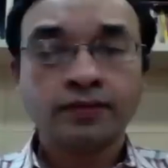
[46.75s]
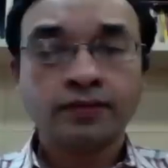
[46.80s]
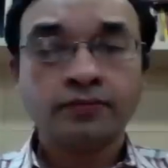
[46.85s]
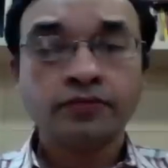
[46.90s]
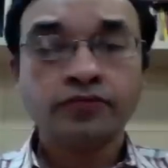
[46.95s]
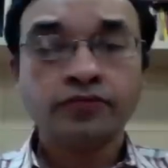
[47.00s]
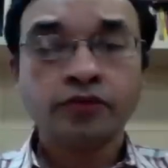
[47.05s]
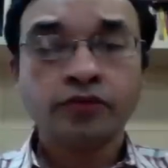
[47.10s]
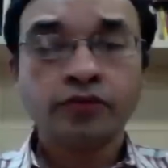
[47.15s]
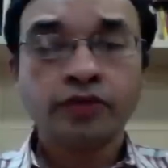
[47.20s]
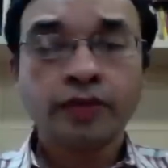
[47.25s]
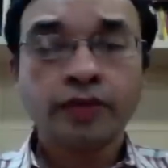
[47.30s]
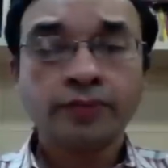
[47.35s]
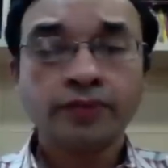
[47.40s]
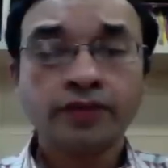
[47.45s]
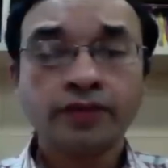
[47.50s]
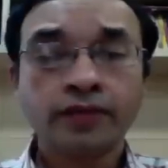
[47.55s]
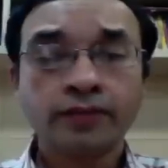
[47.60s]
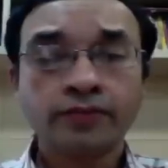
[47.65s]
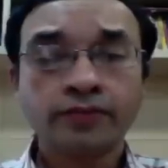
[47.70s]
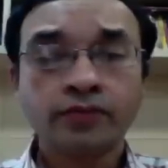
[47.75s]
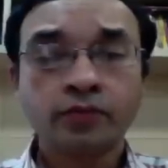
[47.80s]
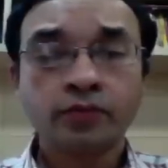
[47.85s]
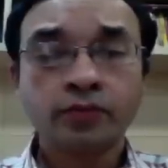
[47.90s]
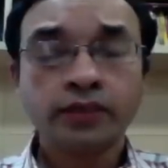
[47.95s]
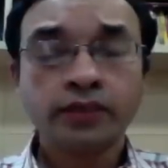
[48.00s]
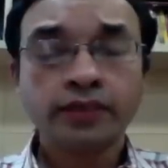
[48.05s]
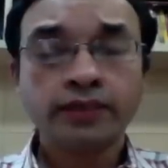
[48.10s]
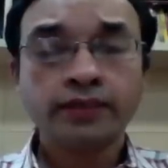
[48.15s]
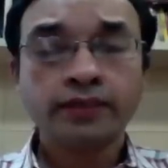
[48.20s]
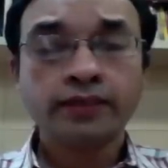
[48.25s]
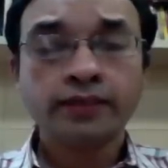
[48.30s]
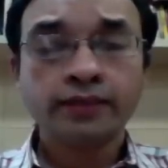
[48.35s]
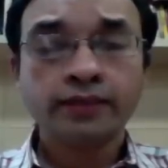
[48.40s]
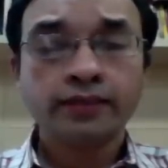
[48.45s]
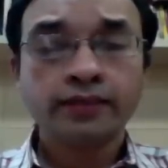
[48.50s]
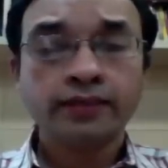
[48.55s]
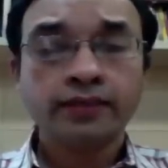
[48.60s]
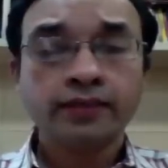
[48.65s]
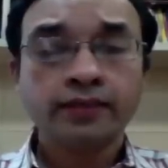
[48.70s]
Before wrapping up the week,
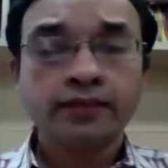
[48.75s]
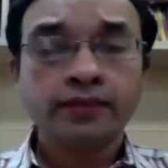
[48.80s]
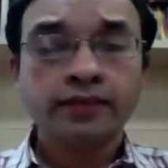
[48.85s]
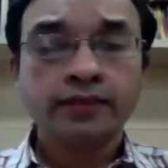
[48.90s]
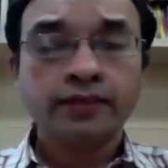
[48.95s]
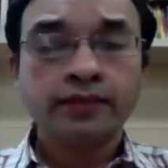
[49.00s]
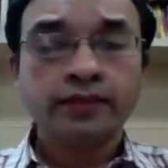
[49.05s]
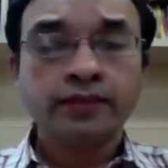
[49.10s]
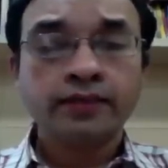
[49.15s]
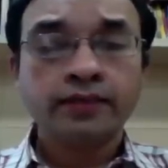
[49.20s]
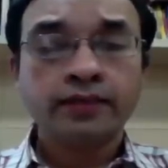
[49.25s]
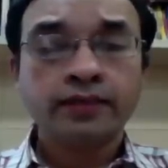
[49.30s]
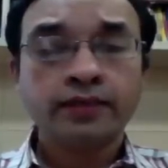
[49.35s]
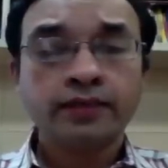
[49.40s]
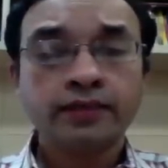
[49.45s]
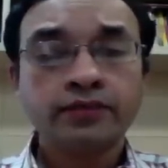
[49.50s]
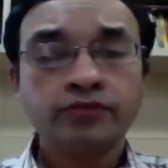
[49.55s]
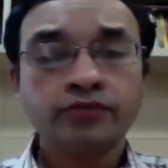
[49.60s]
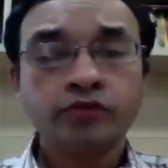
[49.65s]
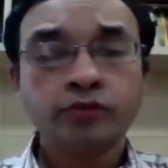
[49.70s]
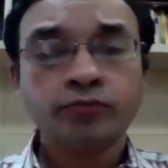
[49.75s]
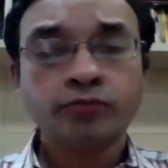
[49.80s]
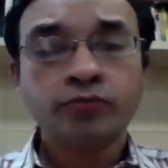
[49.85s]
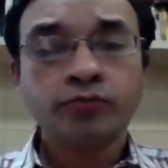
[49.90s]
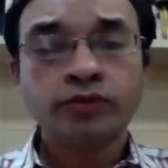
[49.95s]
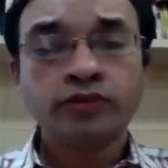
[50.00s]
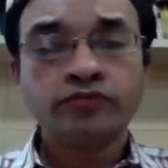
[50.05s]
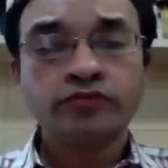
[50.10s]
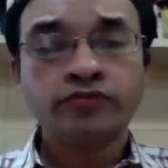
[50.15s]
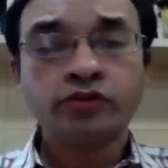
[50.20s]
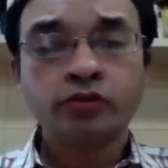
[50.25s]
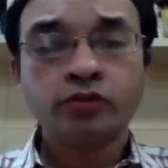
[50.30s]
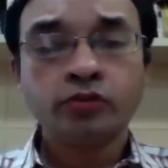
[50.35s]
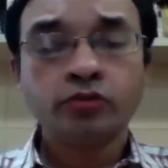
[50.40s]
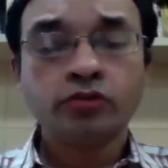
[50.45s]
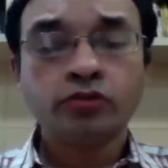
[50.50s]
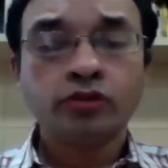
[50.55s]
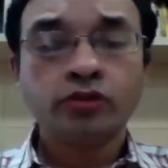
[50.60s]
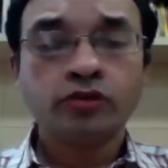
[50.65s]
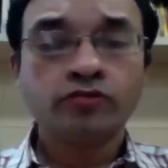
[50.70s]
I'll give you a
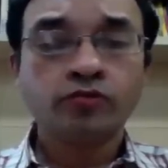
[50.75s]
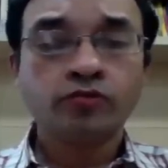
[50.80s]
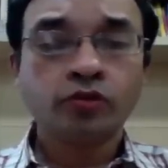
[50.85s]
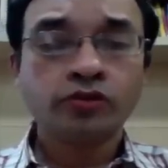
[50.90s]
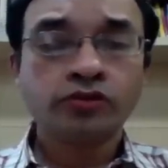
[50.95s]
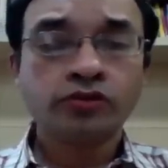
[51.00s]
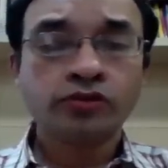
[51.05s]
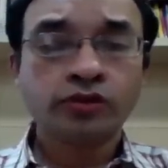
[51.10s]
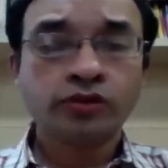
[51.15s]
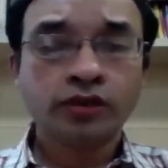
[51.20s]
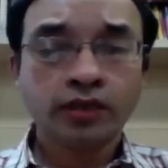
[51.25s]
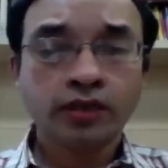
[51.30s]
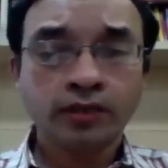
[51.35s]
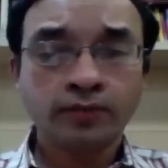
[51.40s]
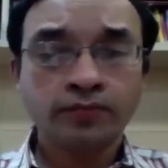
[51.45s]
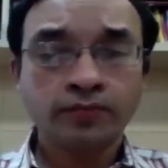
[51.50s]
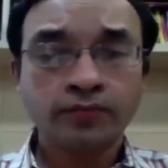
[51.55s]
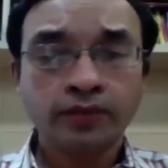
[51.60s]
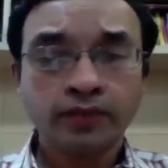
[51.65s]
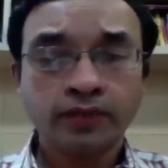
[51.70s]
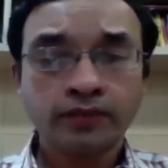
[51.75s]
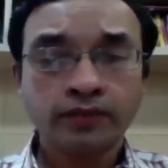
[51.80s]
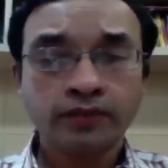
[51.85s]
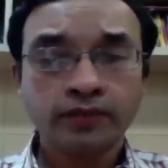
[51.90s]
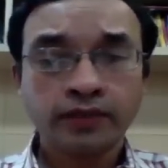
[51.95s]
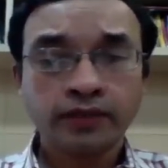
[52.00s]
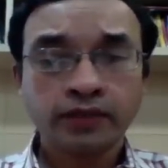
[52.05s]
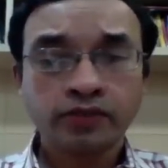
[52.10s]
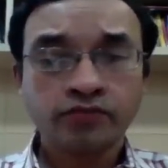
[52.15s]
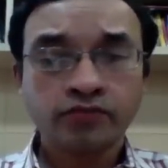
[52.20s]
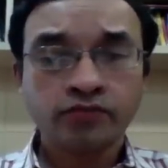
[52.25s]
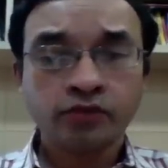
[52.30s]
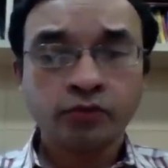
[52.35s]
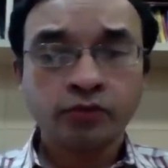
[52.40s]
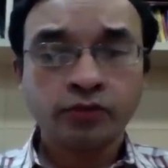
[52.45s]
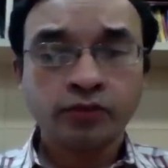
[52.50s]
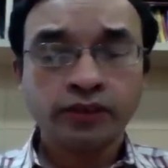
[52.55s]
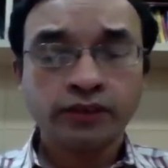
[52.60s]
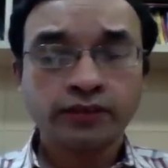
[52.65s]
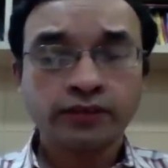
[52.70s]
preview of what's to come in the next few
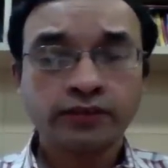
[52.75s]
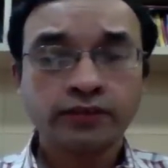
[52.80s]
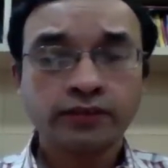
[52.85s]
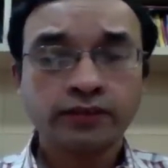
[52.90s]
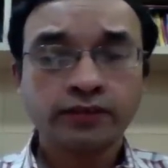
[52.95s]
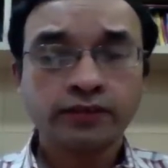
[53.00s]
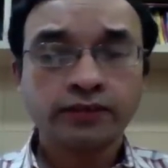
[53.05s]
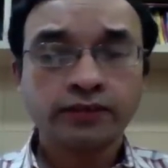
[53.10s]
weeks.